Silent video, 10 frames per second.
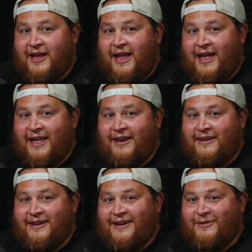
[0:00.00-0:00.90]

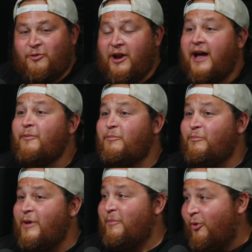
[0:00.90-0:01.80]
and what I
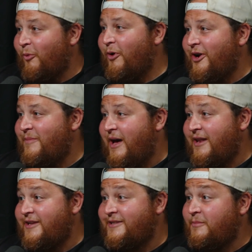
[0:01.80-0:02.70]
am more worried about
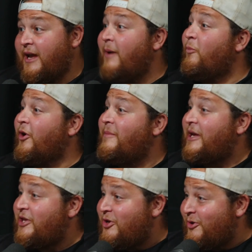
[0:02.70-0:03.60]
is I'm worried
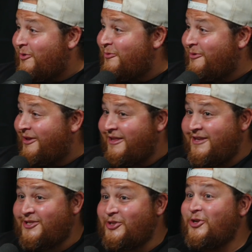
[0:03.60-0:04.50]
about you. Like
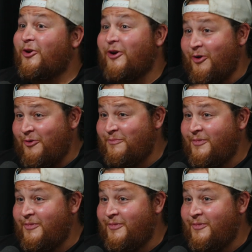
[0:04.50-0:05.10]
this is your home.